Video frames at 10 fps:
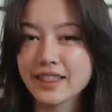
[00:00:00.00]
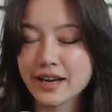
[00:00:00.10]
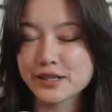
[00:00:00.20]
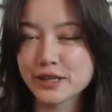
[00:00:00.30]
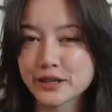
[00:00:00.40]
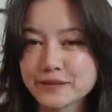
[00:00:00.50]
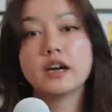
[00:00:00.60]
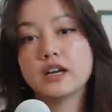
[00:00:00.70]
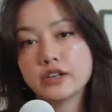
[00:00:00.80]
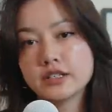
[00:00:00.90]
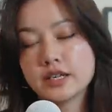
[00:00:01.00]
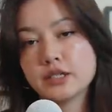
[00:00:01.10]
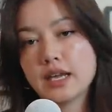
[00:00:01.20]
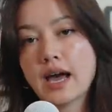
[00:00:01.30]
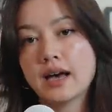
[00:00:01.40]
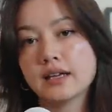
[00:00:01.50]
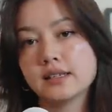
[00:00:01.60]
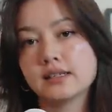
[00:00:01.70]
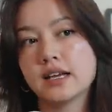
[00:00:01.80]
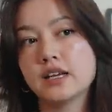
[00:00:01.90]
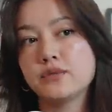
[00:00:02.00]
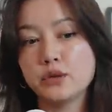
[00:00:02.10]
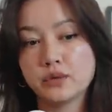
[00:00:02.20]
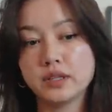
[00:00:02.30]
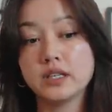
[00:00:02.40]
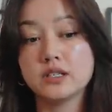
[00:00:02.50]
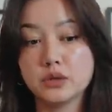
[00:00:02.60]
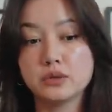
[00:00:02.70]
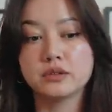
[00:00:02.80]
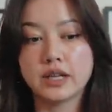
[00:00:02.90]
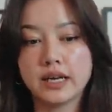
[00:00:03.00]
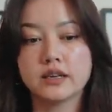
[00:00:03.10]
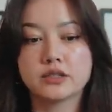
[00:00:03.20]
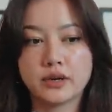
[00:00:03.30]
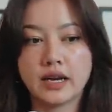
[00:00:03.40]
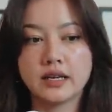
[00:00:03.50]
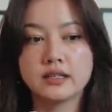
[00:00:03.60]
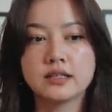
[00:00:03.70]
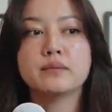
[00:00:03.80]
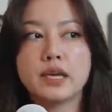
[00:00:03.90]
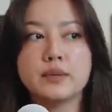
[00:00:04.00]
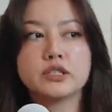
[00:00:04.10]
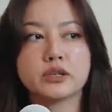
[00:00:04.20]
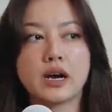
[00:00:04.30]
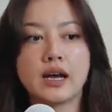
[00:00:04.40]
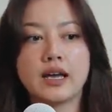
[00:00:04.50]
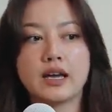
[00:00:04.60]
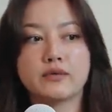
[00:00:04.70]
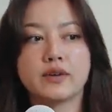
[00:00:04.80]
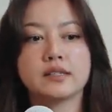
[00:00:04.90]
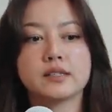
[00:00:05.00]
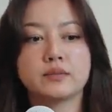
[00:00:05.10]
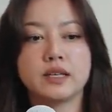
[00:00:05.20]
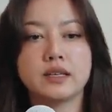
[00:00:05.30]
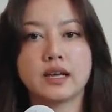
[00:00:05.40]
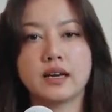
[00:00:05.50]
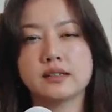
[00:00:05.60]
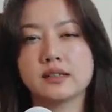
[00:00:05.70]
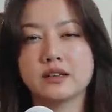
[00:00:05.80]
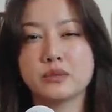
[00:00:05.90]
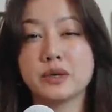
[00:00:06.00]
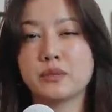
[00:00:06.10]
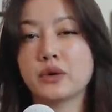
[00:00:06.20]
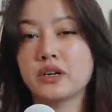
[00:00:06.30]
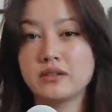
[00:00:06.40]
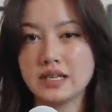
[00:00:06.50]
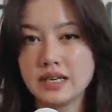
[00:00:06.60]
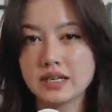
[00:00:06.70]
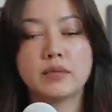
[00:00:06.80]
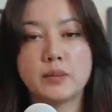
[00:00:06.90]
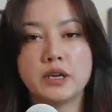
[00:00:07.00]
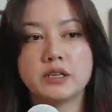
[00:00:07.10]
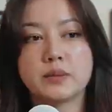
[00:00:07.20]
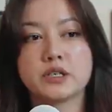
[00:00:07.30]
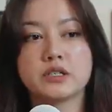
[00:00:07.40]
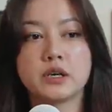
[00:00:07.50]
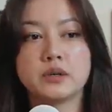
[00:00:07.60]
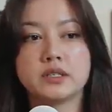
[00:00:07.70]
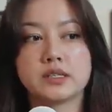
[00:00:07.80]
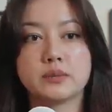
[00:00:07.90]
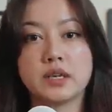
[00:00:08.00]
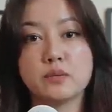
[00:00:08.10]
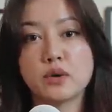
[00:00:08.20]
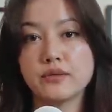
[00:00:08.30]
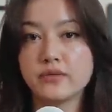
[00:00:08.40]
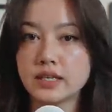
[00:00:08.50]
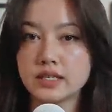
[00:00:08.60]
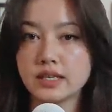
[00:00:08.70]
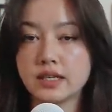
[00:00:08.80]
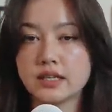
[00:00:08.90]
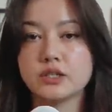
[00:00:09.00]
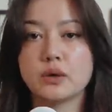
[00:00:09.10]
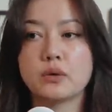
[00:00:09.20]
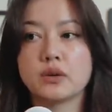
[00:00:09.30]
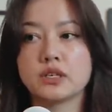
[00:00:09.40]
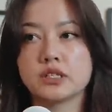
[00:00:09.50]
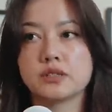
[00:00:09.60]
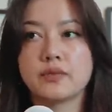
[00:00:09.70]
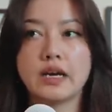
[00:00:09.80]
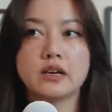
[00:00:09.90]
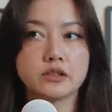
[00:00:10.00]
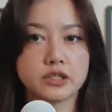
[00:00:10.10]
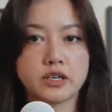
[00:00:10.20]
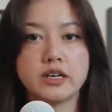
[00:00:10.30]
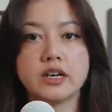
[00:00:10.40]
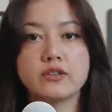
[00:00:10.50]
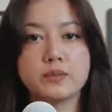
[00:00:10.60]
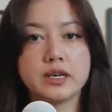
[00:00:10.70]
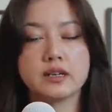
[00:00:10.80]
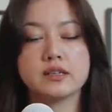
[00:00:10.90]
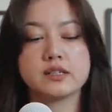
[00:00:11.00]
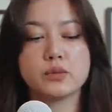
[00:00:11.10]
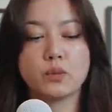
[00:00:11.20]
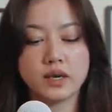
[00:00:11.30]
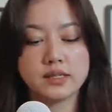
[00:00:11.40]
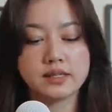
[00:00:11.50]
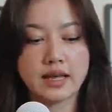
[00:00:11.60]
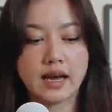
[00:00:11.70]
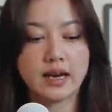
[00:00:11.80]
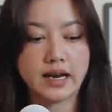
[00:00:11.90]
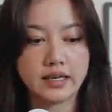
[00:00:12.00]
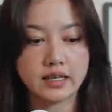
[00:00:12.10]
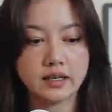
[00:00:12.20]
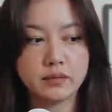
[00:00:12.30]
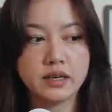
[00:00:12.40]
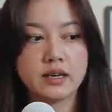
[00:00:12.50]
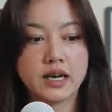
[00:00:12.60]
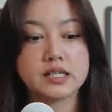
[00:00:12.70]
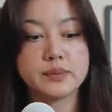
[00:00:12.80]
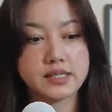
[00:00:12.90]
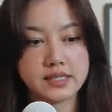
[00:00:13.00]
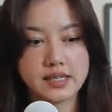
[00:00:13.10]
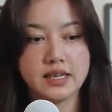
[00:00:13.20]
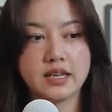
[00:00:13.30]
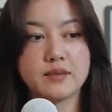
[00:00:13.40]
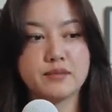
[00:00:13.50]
that is all. Another tip she has is that if you really do like a trend, maybe try and find something that is a little bit more unique. Maybe you dip your toe into something more vintage, or just find an alternative, because once that item has been seen a